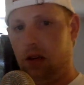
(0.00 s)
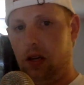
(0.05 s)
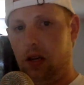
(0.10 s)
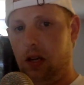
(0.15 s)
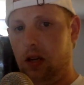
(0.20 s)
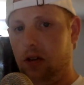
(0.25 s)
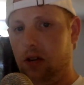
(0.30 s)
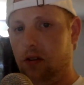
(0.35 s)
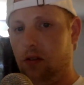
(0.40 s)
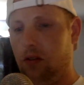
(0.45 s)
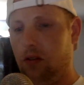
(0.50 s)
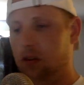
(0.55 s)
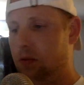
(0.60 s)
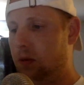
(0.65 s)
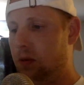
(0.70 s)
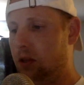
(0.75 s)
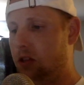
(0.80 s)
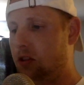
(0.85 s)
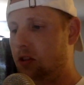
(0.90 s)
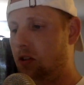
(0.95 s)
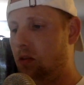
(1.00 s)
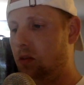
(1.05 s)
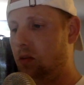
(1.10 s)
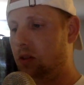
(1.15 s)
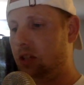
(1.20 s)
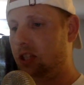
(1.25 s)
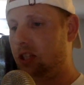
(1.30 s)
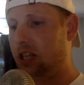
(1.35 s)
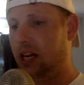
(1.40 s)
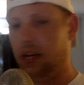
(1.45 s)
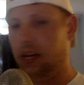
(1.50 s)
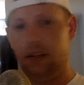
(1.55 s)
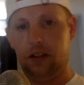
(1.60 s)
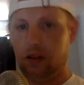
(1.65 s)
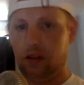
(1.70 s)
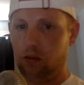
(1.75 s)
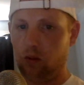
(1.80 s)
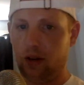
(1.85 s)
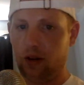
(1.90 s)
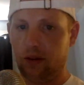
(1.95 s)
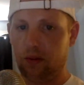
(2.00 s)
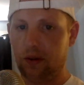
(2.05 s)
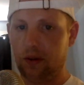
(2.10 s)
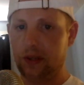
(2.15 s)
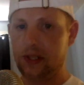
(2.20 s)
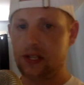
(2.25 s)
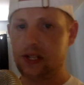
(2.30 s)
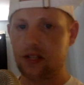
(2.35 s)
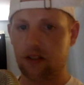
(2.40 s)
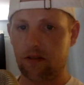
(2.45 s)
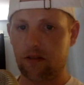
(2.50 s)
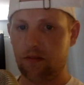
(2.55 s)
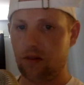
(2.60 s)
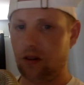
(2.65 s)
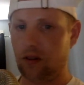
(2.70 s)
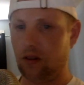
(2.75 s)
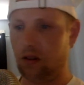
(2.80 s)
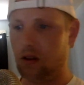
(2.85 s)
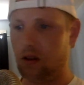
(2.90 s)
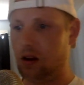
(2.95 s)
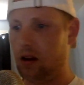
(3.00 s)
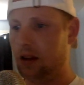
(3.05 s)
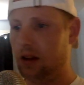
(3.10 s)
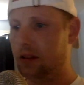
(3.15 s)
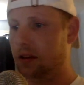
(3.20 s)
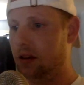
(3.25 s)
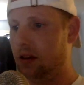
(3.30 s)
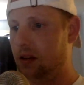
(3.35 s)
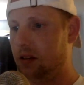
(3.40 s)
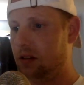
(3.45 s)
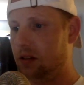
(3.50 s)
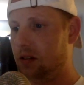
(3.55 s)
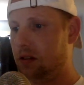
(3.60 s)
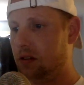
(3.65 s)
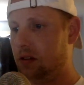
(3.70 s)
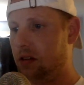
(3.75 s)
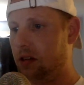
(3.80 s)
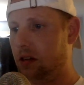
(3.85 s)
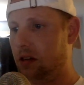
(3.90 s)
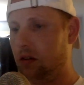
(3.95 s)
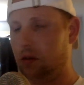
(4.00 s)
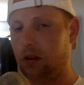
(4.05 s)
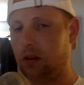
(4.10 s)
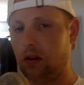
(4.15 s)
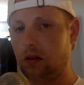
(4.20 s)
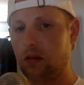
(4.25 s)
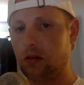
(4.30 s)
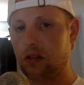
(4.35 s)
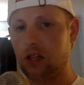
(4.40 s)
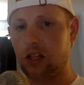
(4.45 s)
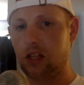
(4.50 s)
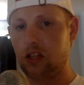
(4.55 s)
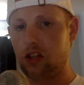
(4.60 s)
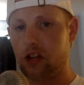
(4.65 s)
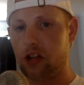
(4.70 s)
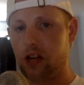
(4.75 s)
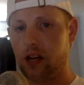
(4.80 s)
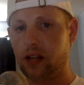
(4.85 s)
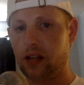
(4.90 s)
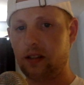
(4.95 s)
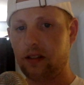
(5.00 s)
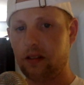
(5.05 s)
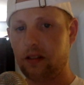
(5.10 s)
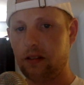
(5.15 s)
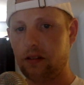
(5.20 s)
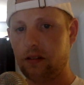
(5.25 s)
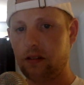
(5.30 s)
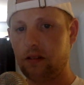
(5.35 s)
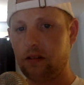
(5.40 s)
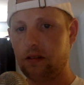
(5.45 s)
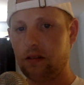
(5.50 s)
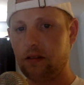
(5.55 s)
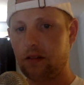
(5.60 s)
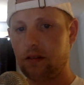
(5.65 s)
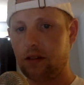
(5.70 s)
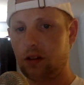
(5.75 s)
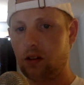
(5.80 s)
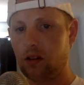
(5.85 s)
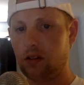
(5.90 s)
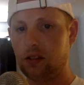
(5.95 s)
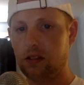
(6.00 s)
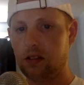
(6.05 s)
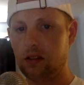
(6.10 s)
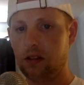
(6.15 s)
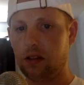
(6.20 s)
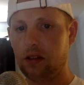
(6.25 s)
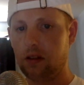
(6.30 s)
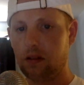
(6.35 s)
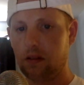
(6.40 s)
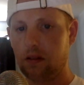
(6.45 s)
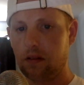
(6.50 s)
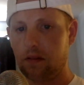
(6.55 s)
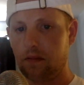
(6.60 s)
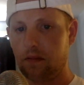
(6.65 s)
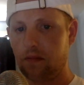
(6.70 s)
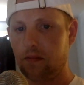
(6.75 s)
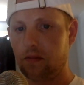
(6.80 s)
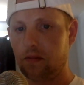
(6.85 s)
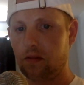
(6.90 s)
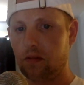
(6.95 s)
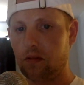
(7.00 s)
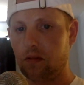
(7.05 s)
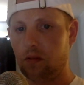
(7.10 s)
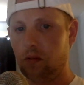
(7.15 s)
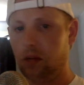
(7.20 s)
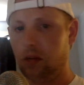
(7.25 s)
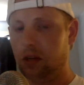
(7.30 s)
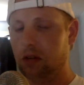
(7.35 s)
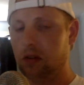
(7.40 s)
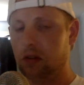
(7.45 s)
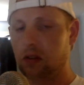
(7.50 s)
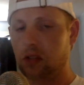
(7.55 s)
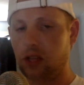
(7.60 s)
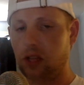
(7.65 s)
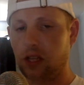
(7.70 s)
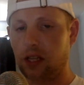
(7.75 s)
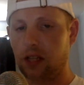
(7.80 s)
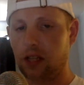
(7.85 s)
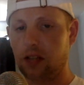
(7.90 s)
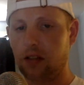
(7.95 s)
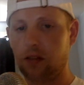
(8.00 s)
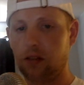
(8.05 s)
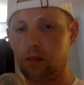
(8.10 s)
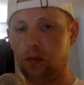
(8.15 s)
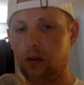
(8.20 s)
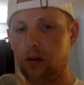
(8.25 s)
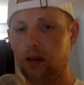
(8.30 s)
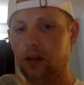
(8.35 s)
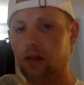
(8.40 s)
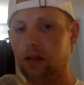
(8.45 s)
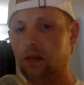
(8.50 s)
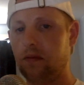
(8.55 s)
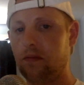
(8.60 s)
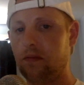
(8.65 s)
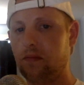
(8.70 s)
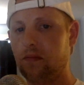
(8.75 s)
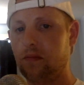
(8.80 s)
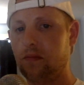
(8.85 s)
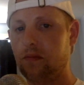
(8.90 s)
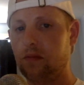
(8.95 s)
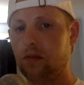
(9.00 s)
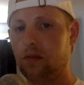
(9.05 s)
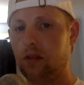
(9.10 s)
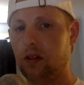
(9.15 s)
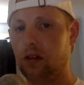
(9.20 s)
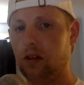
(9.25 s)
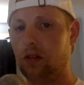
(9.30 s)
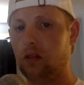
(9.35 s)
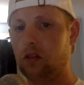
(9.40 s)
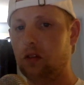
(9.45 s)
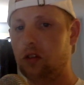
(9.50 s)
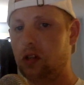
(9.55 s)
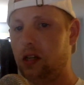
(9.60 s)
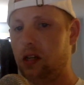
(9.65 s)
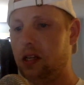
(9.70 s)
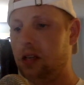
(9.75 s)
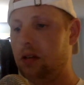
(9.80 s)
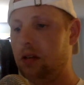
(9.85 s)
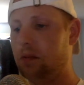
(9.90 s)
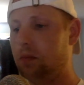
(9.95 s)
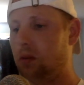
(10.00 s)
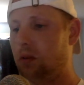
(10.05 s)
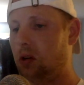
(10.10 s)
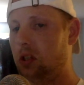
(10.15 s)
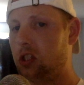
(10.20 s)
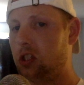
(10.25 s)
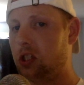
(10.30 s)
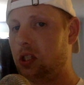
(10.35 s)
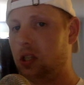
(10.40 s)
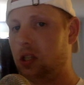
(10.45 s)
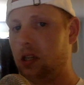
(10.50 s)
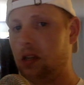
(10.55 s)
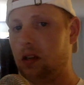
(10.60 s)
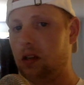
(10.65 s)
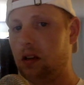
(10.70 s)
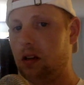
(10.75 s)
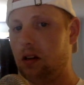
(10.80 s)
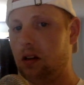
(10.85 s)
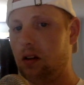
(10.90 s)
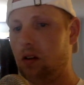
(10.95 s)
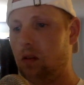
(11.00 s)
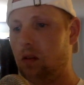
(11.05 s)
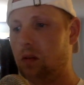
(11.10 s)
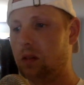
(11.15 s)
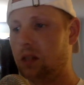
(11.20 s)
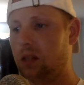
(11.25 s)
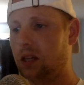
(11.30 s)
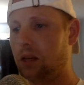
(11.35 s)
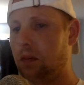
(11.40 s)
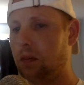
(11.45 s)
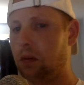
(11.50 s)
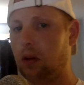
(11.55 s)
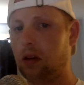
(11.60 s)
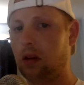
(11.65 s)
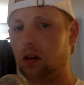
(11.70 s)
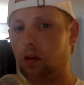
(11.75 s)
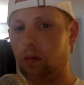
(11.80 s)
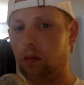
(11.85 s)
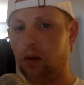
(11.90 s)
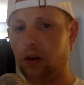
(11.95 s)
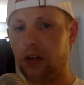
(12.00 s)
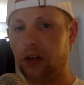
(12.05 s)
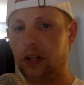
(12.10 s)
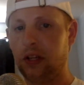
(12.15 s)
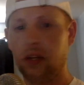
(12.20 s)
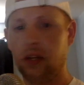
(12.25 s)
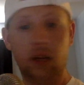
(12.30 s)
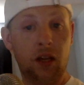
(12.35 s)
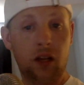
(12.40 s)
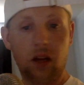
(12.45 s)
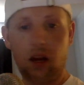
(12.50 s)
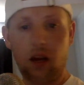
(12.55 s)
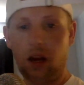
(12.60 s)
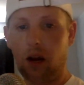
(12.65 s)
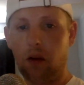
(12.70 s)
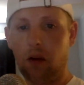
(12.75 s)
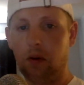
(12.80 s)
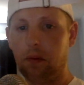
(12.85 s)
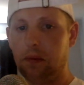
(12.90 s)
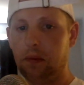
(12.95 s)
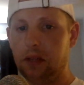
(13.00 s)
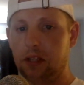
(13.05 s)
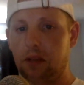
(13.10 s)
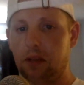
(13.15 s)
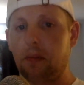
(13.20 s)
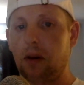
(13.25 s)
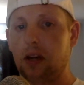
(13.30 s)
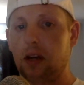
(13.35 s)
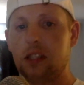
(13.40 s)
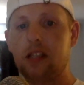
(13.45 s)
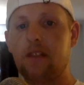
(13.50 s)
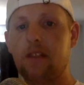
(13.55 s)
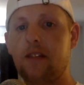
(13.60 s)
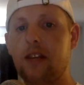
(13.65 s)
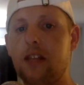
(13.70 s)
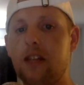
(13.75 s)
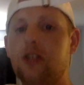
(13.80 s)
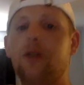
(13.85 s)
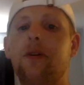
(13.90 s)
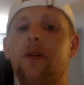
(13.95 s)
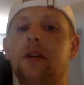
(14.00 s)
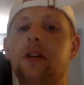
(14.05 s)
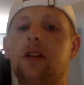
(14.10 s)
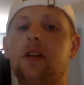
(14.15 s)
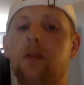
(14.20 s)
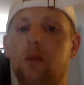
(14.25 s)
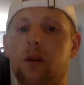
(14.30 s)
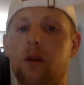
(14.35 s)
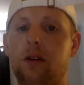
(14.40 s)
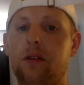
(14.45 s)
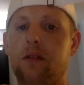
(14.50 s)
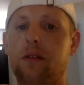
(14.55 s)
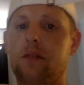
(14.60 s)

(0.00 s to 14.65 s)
And, there's been so much anti-white racism online that, goes unchecked constantly. We knew it was going to get to this point. They're trying to push almost like a political party. I wouldn't be surprised if they turned into one.